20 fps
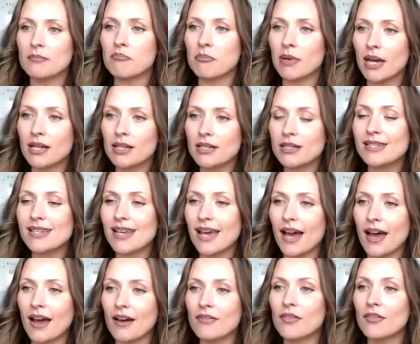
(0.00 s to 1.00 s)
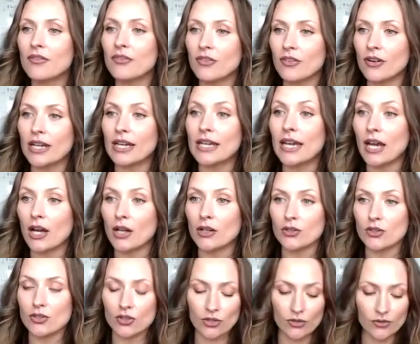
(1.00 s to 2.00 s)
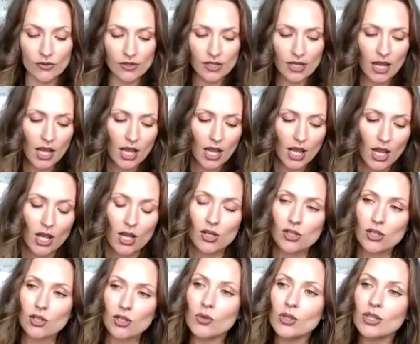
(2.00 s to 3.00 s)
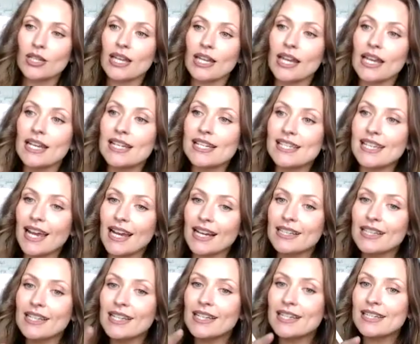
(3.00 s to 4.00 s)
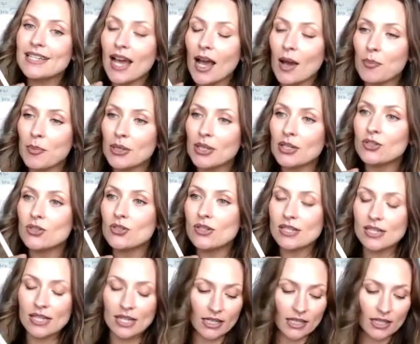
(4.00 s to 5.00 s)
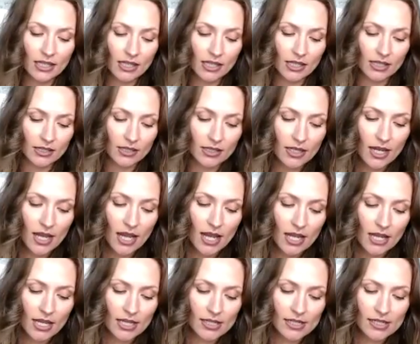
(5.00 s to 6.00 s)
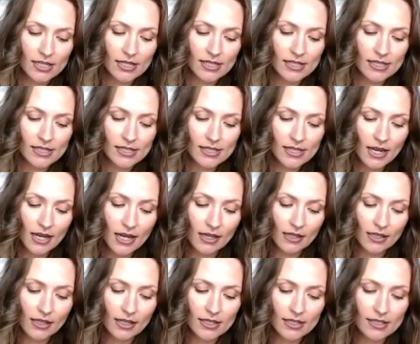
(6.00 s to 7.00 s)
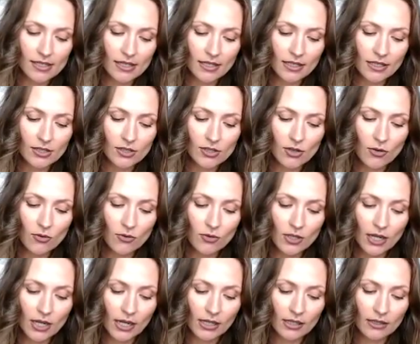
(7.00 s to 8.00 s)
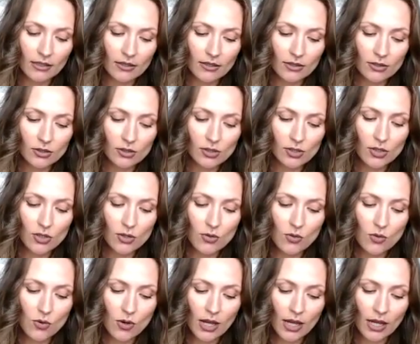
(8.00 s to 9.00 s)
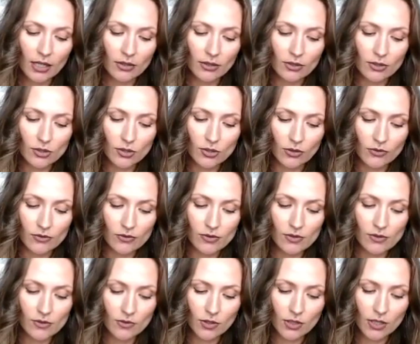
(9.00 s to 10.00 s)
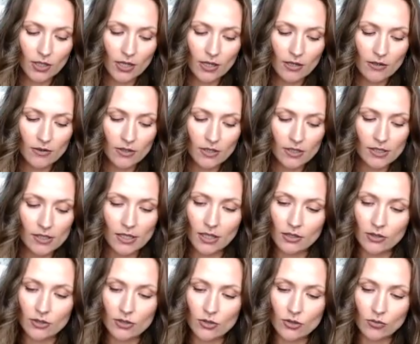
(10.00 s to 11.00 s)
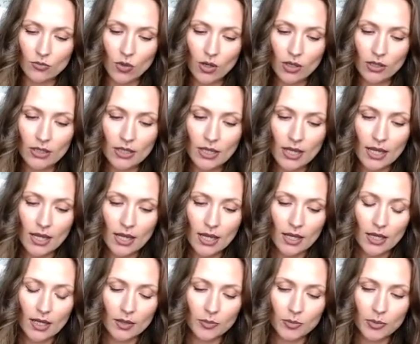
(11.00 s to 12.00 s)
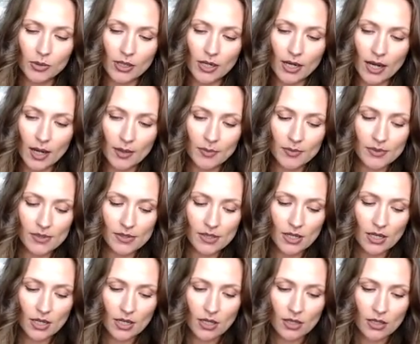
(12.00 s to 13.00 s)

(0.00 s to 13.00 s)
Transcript: metals have free electrons. So what exactly is happening to zinc here is that zinc is going to donate two electrons. Okay, there's electron one, and perhaps